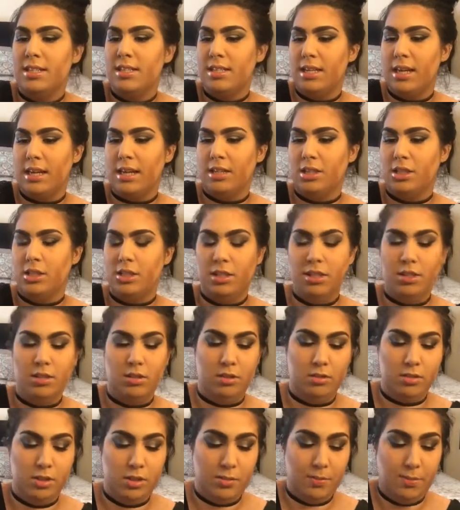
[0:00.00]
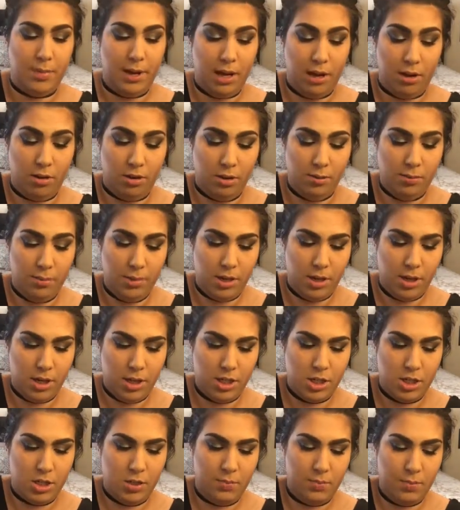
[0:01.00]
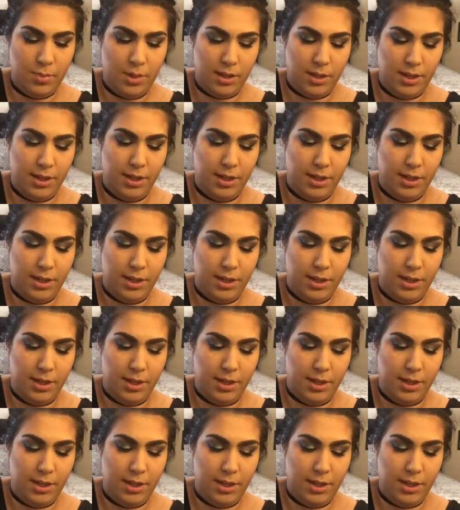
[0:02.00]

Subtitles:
this is actually an Ulta powder brush,